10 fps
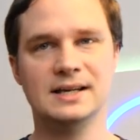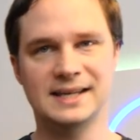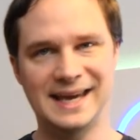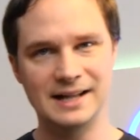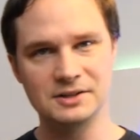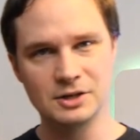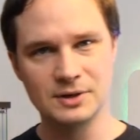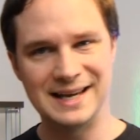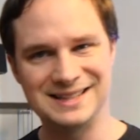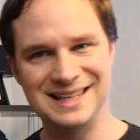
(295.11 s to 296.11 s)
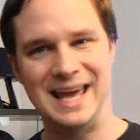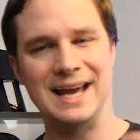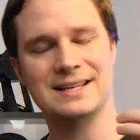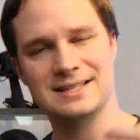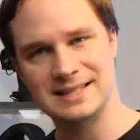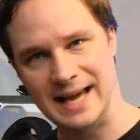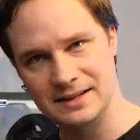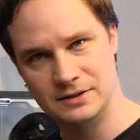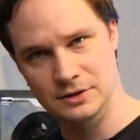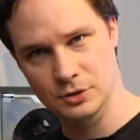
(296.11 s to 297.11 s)
calculate the
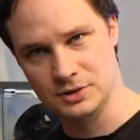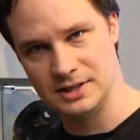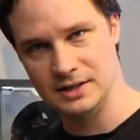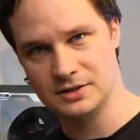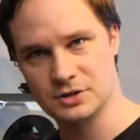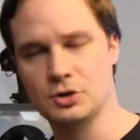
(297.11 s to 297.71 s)
exact usage.